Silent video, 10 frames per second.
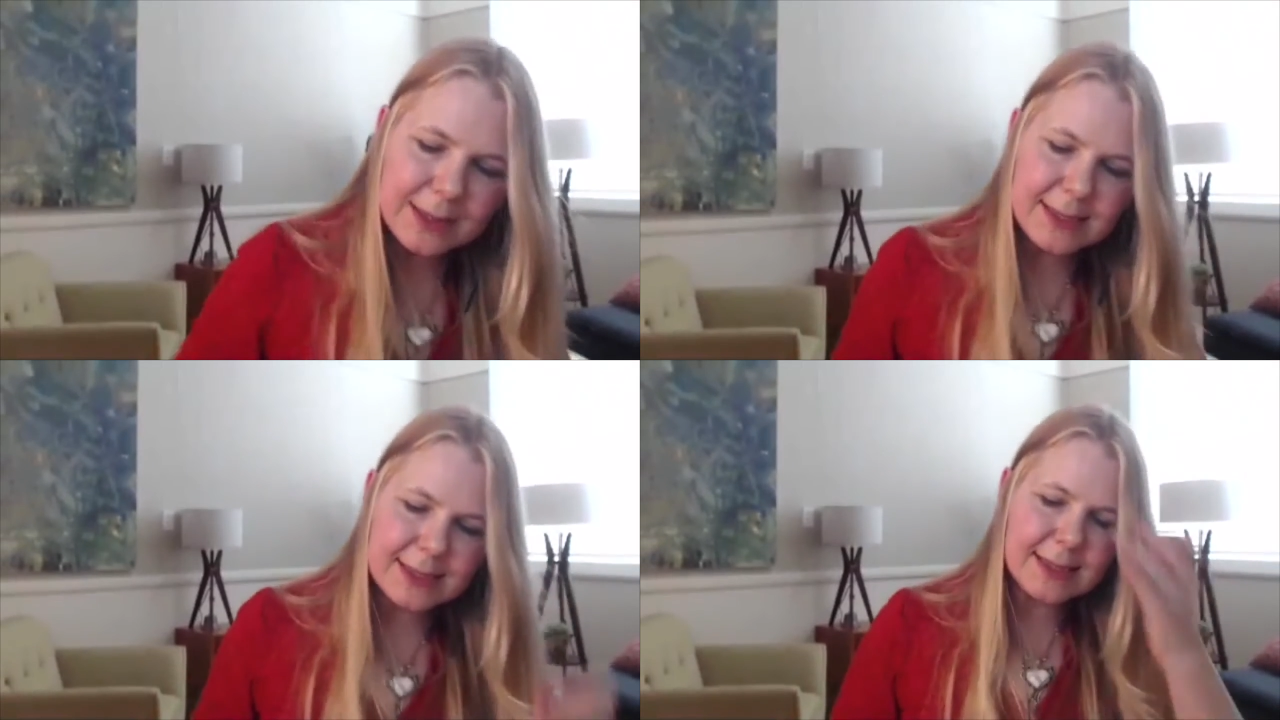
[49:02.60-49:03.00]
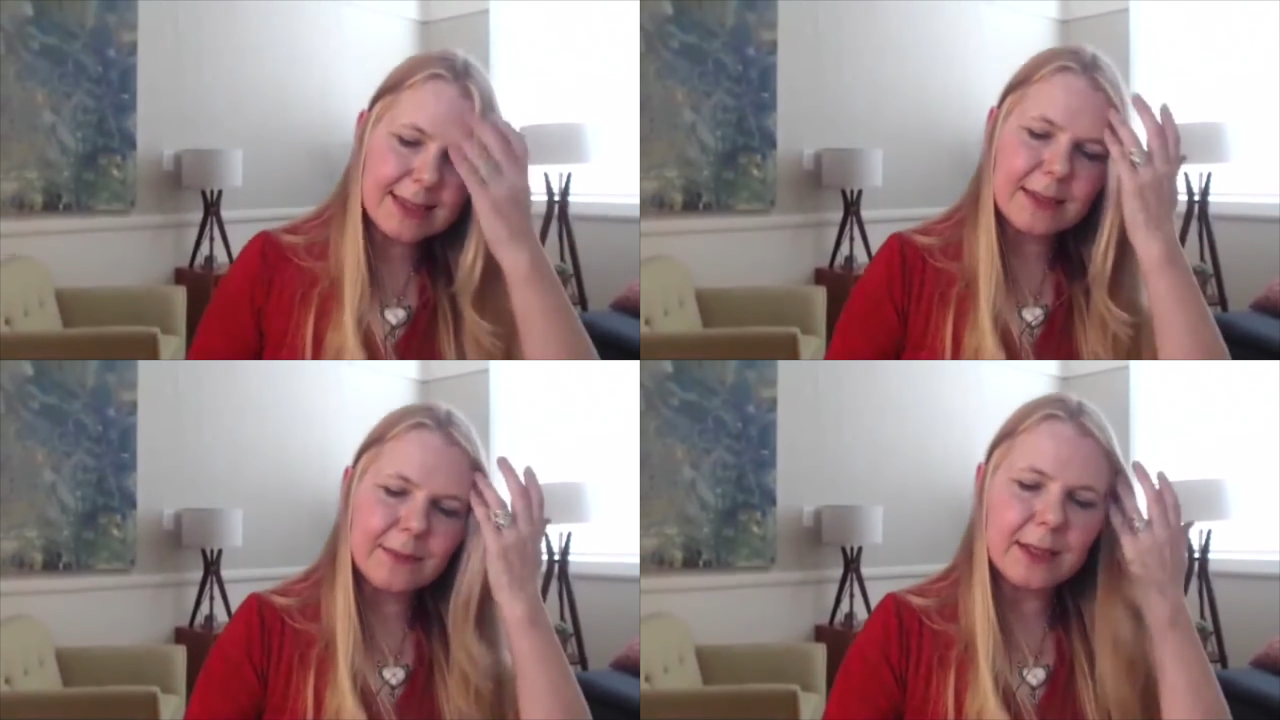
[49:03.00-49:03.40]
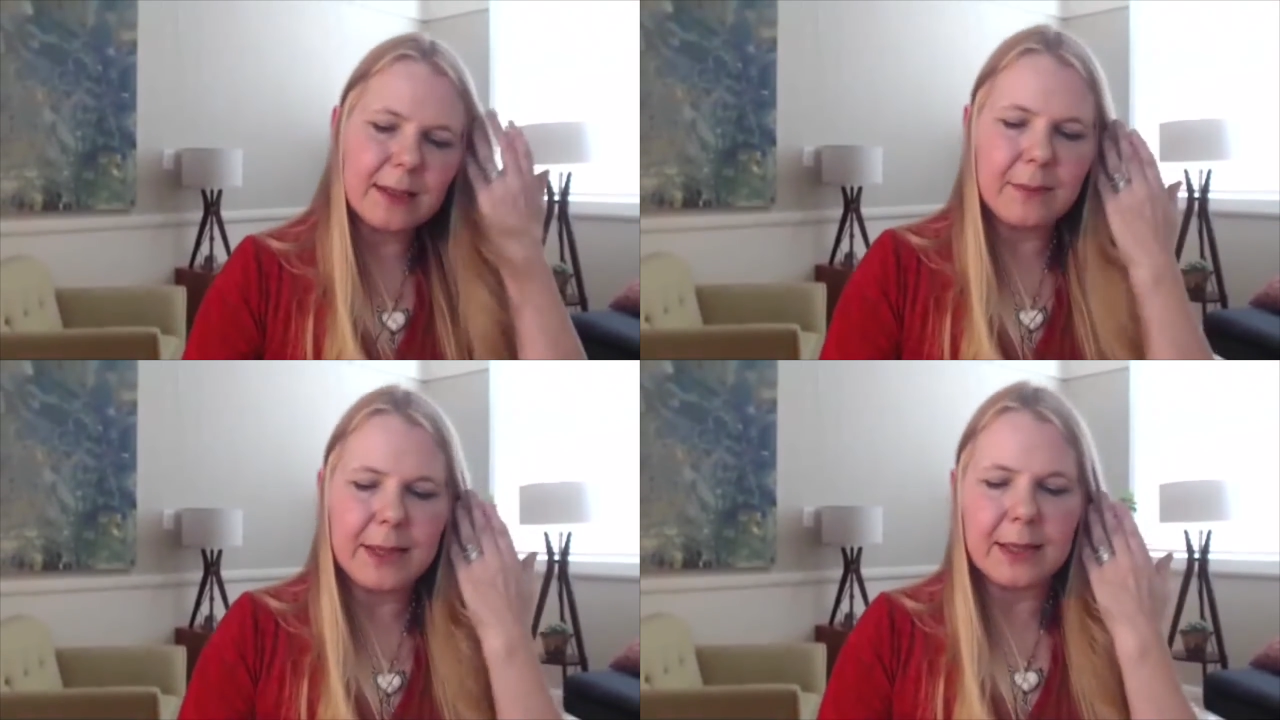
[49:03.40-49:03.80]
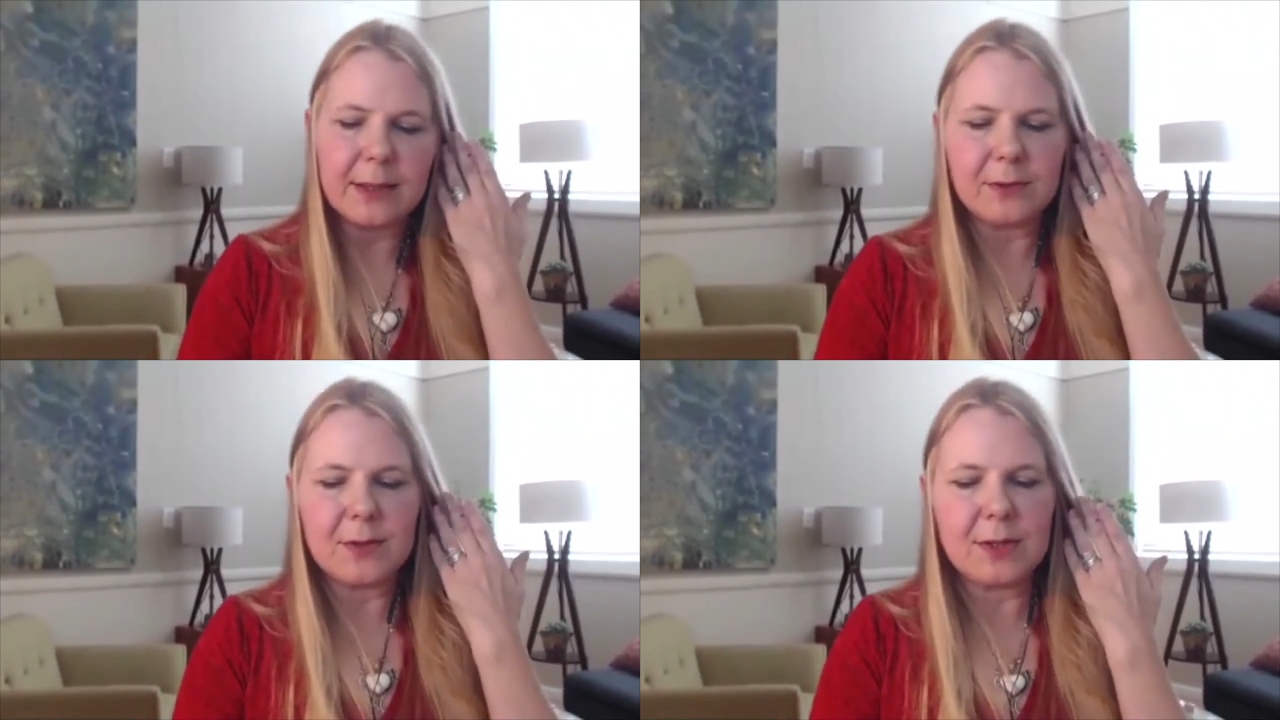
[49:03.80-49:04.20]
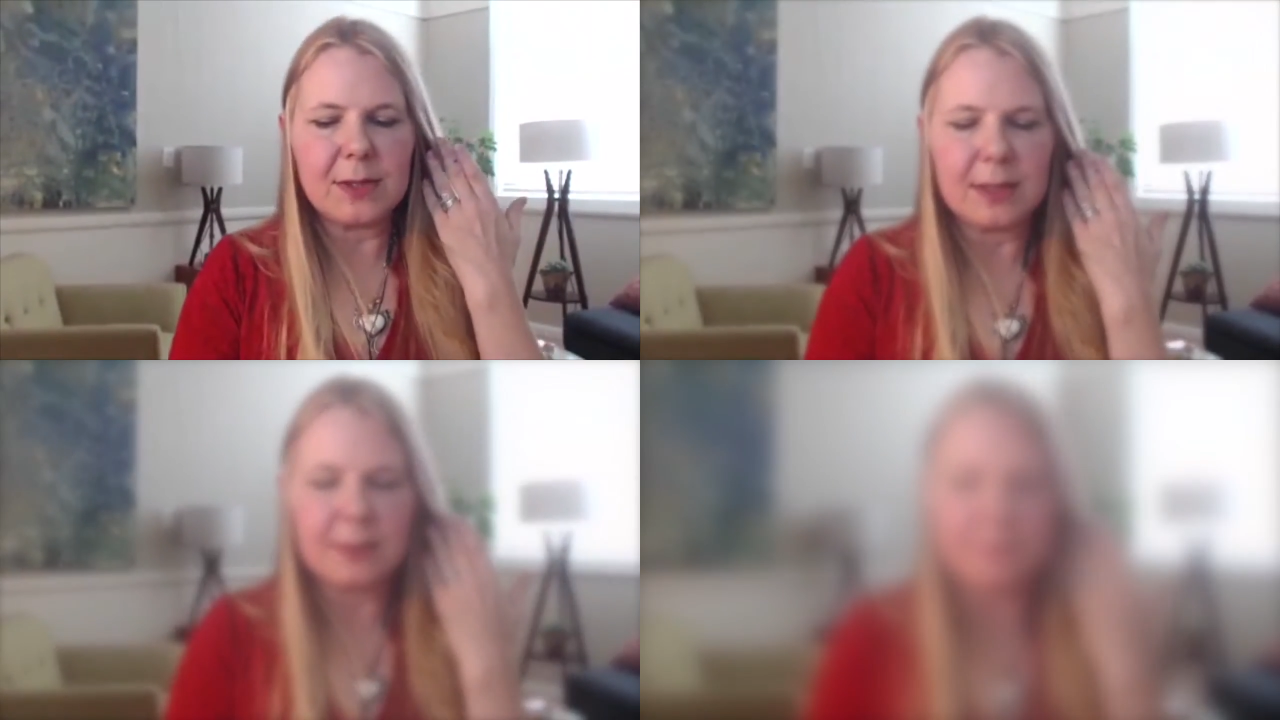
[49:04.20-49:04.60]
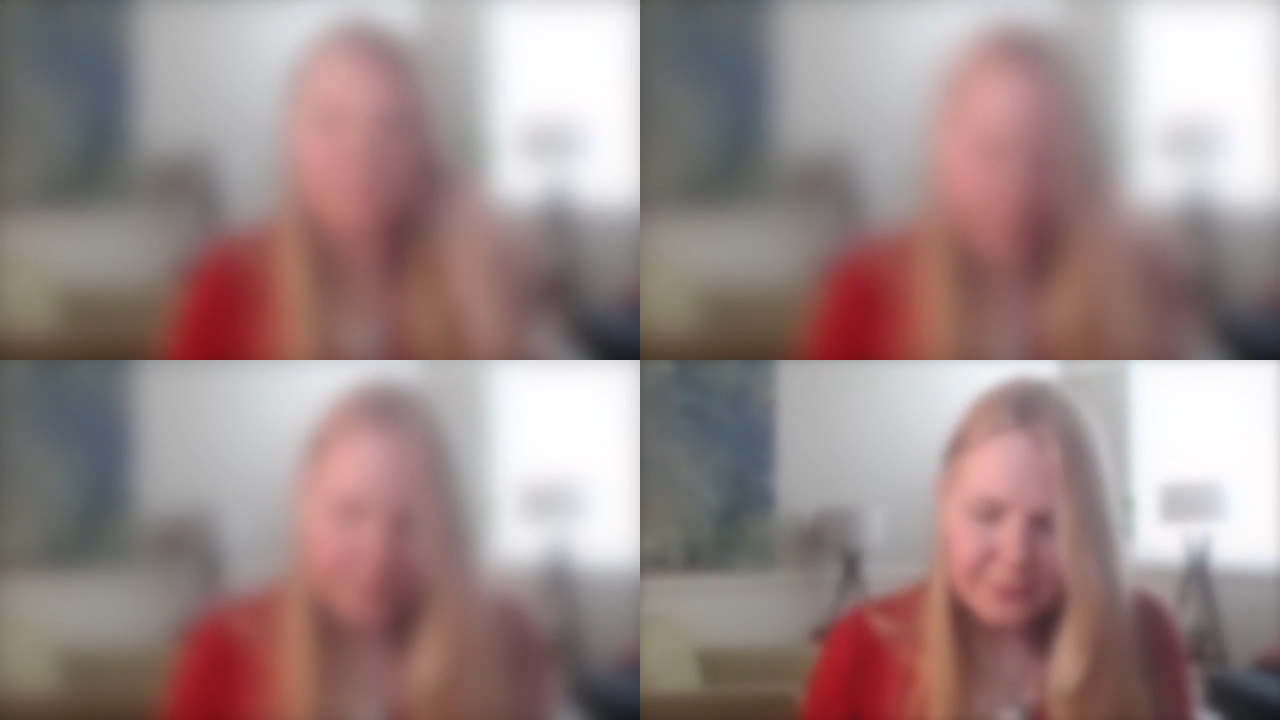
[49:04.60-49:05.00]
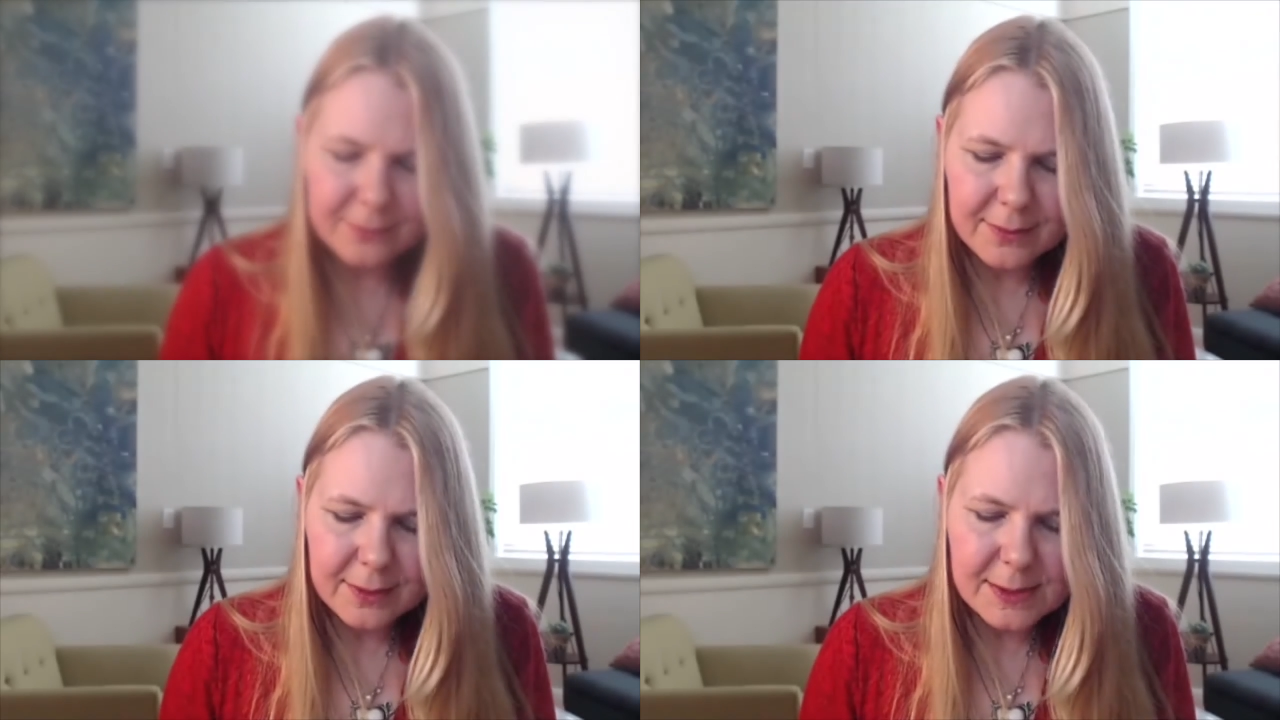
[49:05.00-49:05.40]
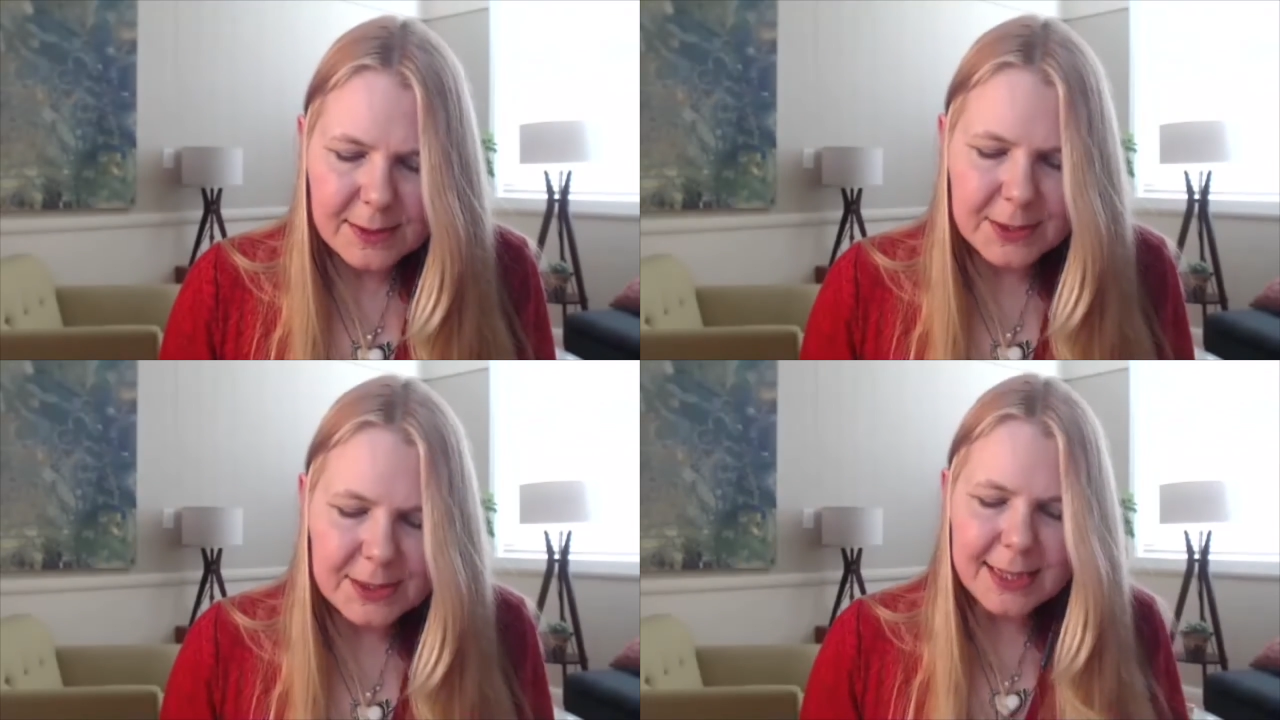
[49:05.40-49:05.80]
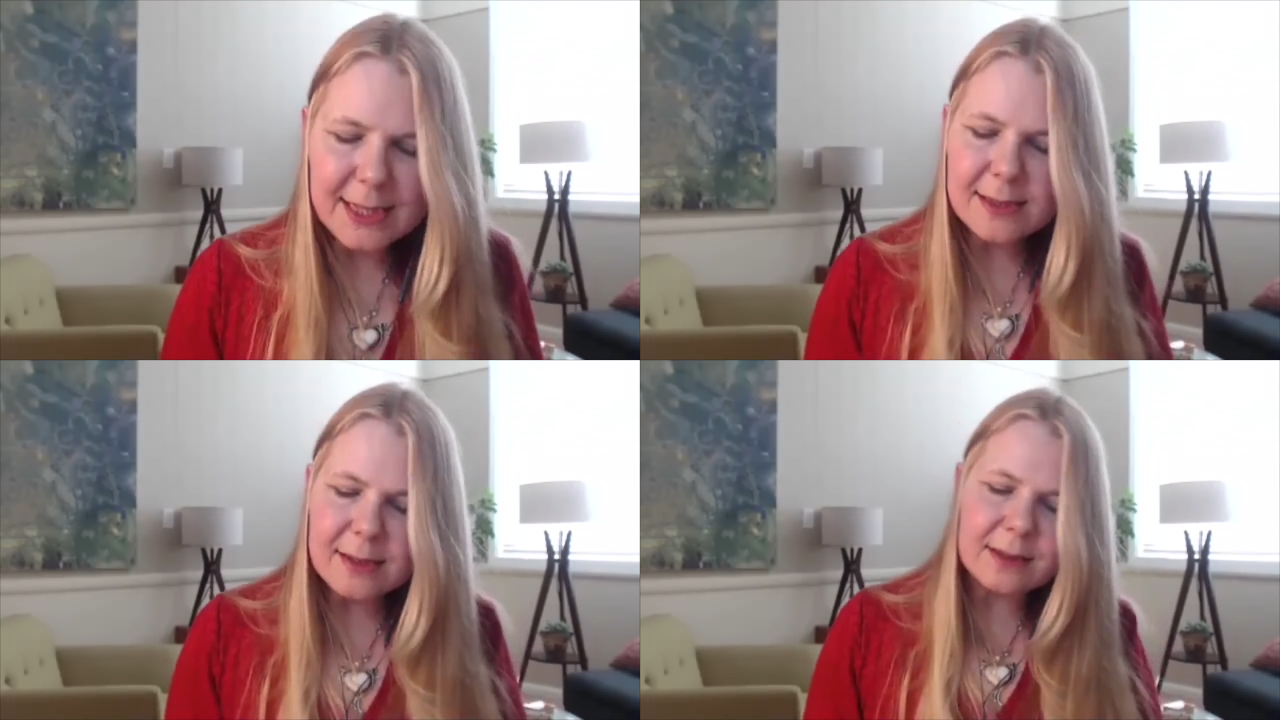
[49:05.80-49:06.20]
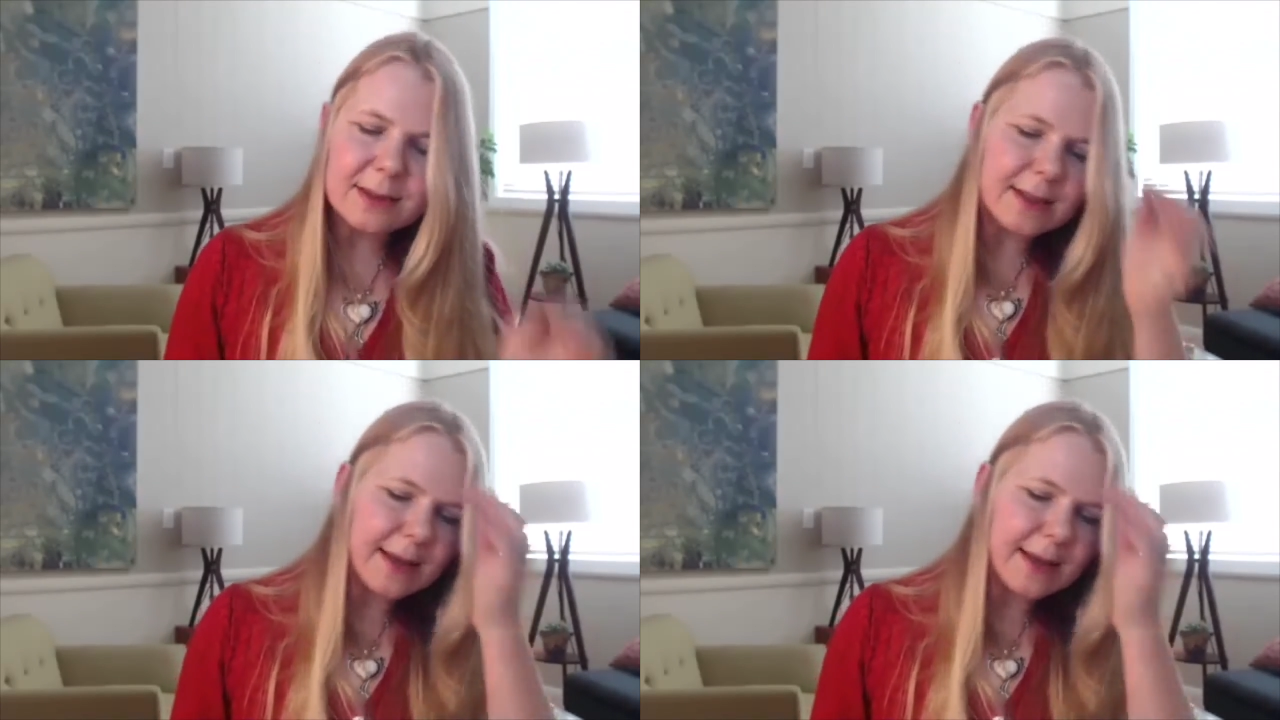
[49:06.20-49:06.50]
to say something about spontaneous art.